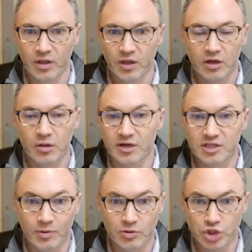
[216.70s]

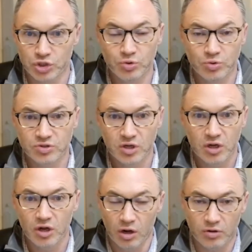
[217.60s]
collectible shoes,
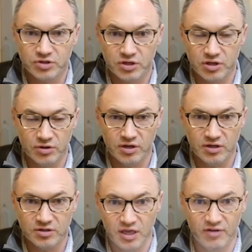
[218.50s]
all
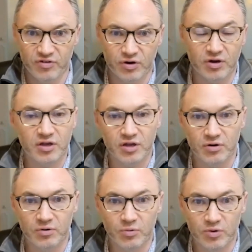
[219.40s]
securities, if you're going to
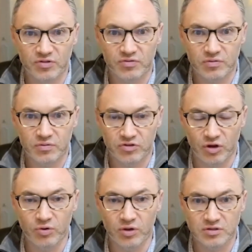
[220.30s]
go with
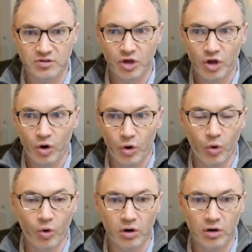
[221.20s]
tokens,
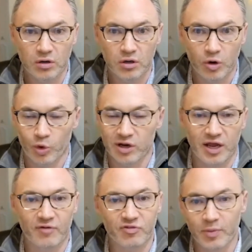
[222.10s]
or we're going to
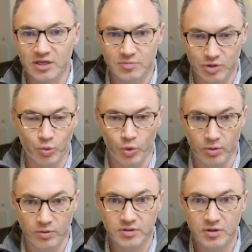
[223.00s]
have to make some new
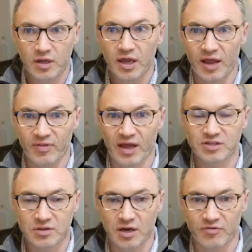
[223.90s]
rules. And
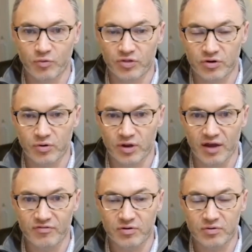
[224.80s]
that's kind of what they're going
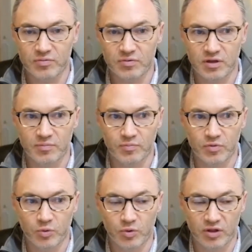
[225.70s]
after
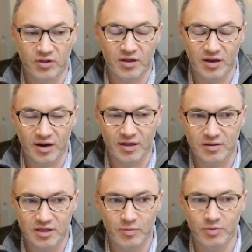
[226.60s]
him with. And I
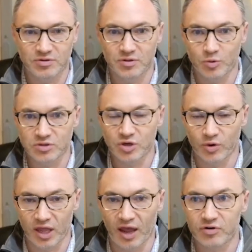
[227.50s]
keep using the words
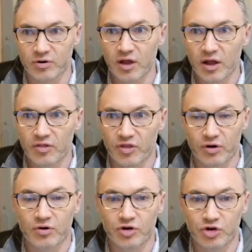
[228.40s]
going after.
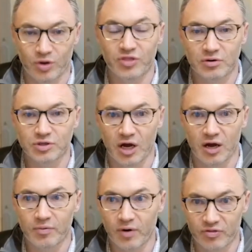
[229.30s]
They're doing their
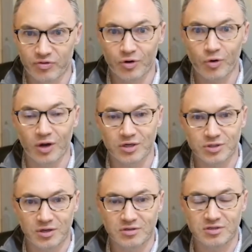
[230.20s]
job, right? They're
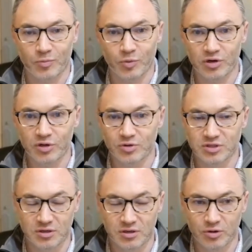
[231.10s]
questioning someone who is an